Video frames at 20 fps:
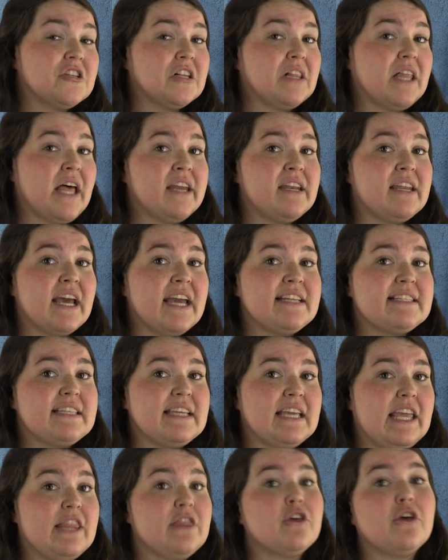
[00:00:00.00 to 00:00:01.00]
July
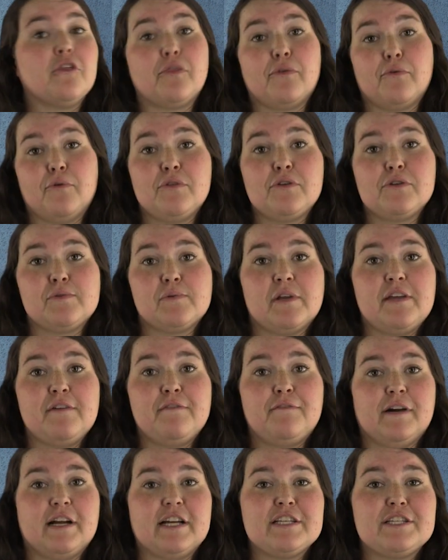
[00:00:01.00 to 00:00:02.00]
19th through the
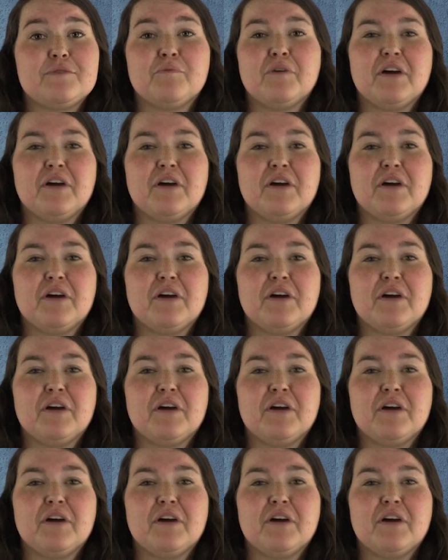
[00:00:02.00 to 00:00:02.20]
21st,